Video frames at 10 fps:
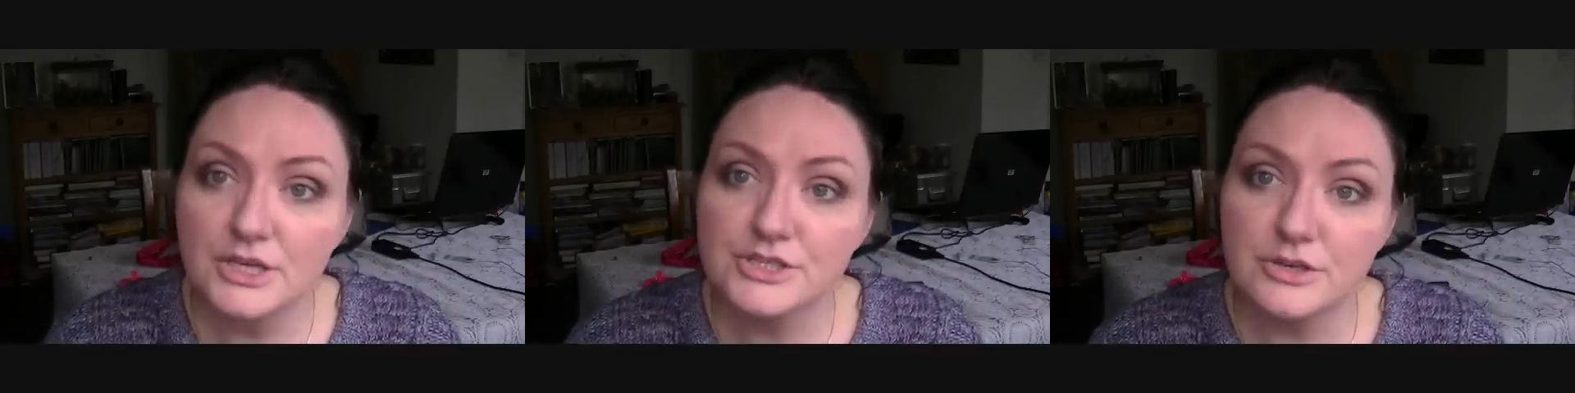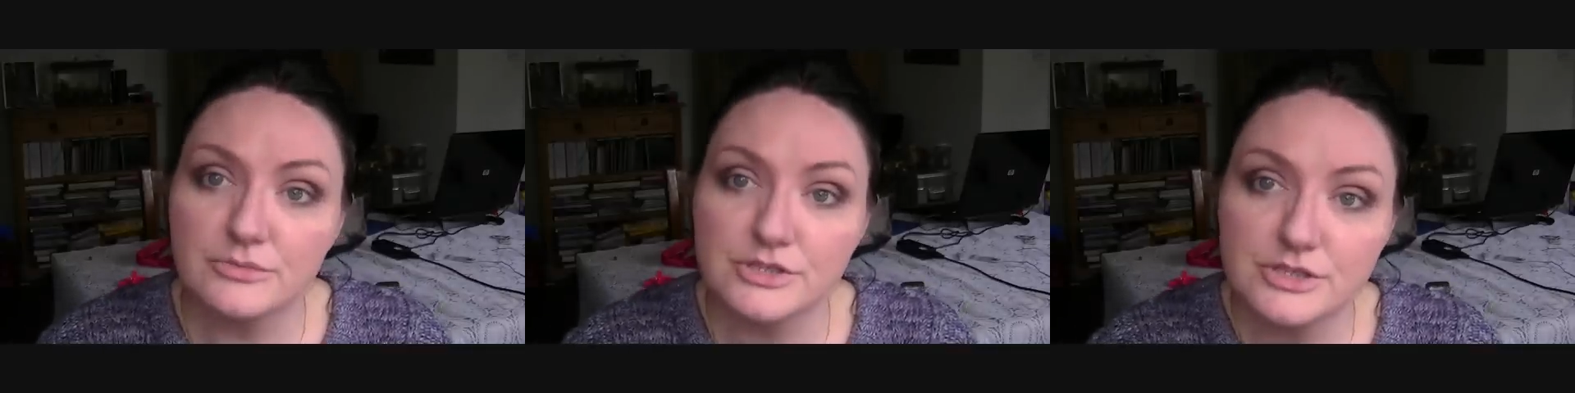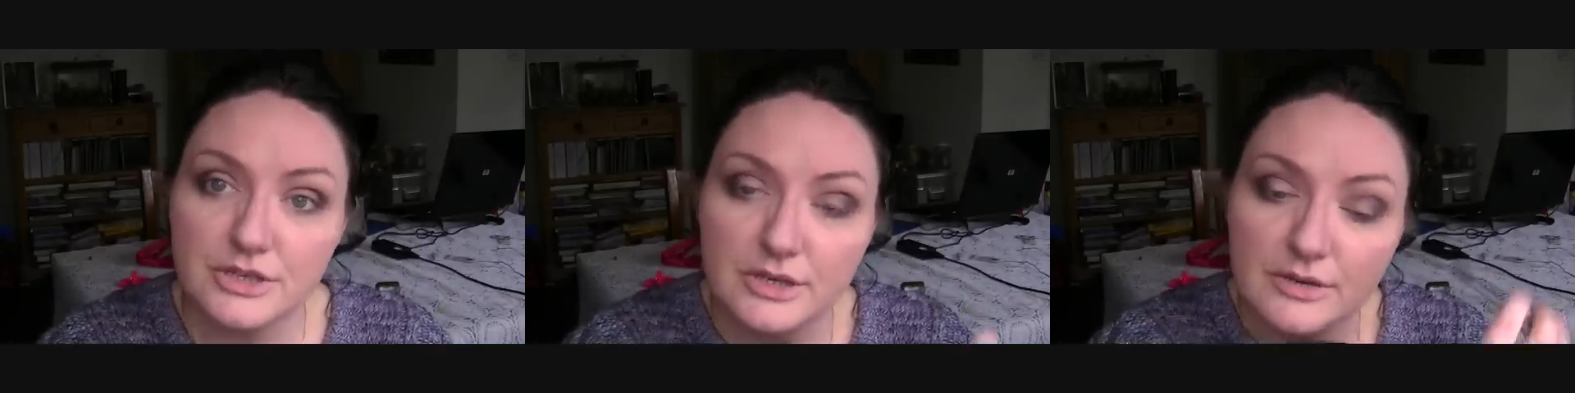So I'm
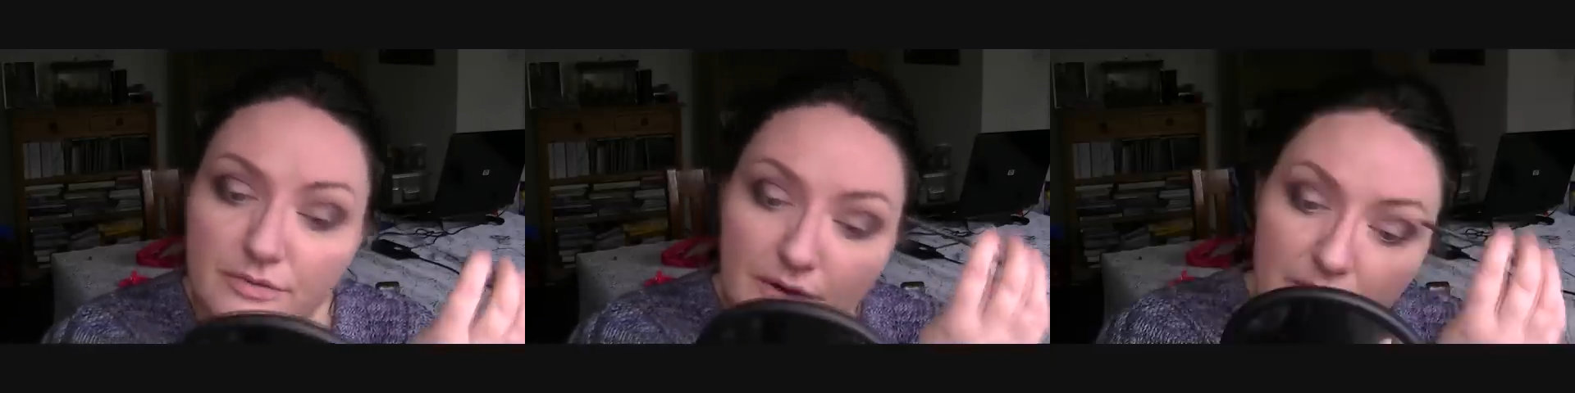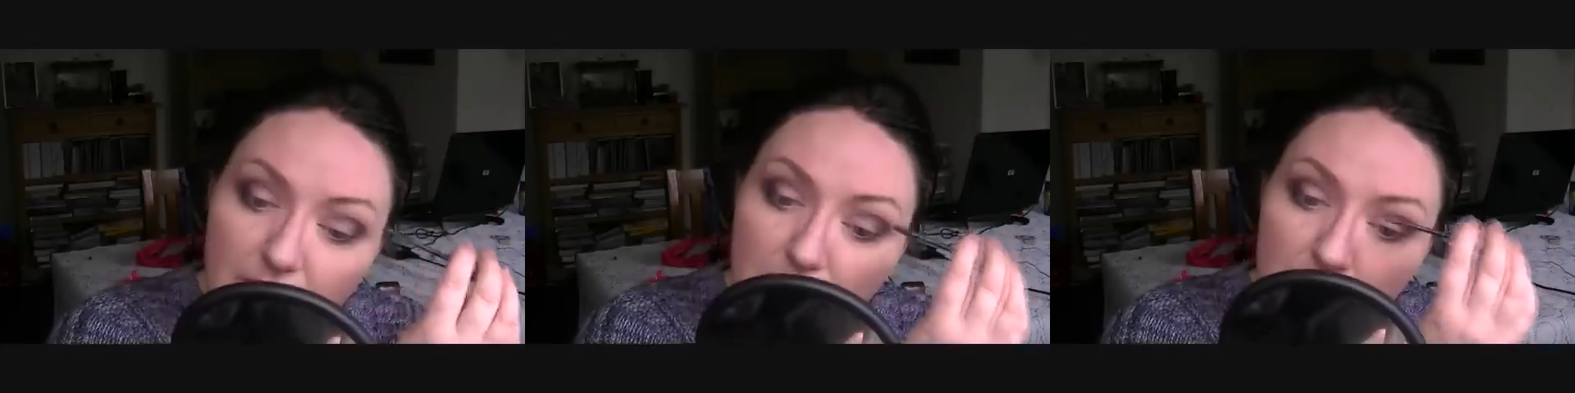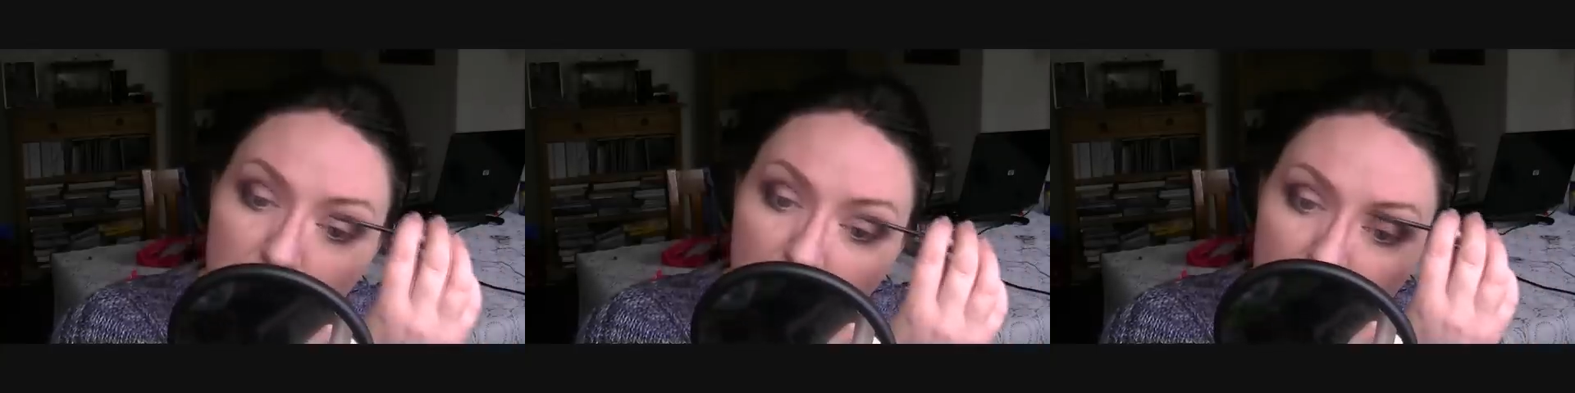just going to very
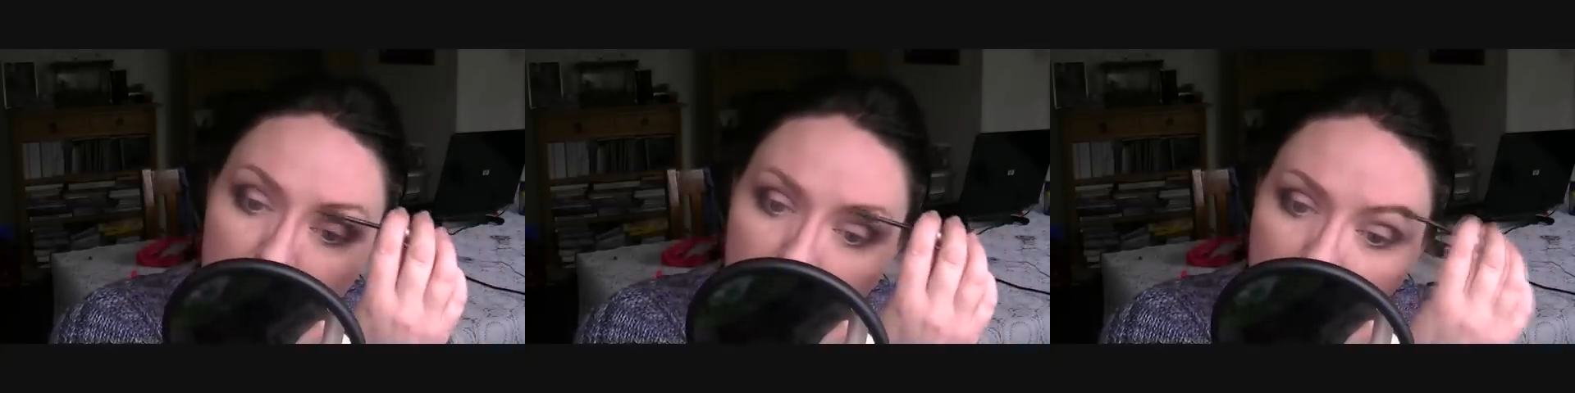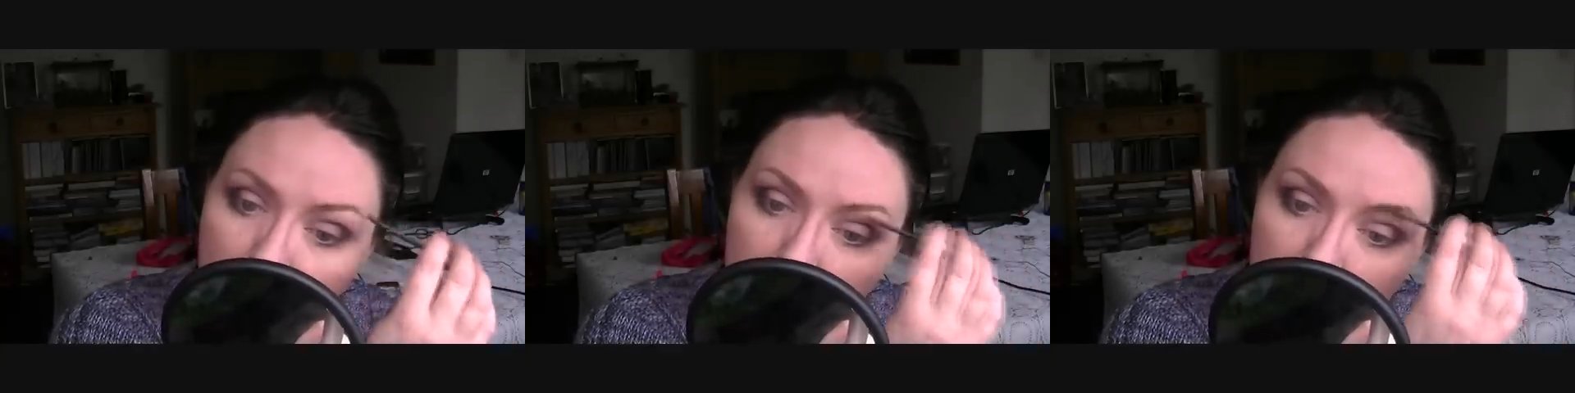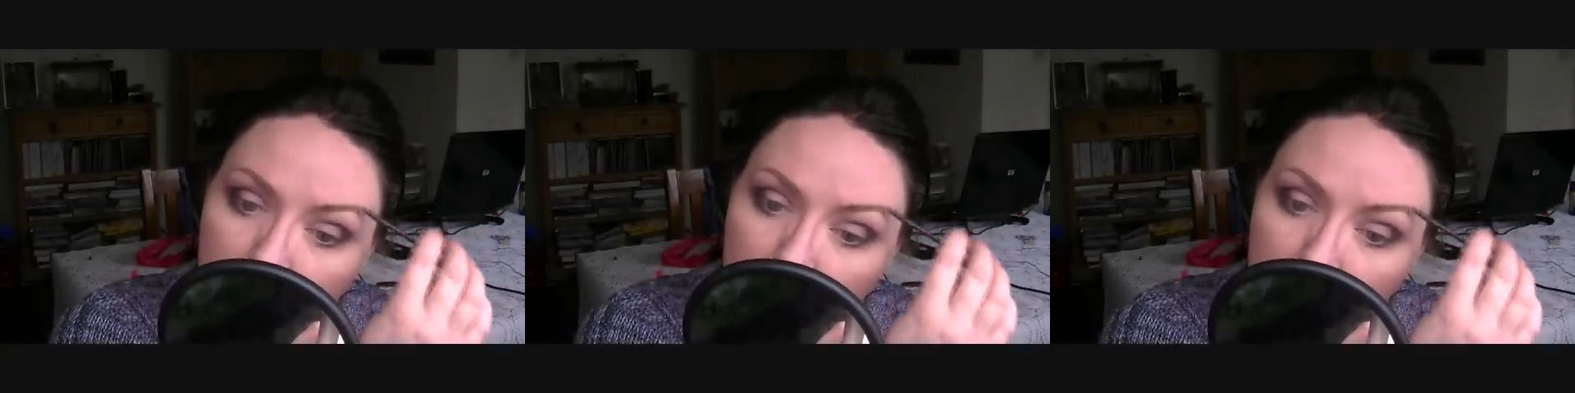lightly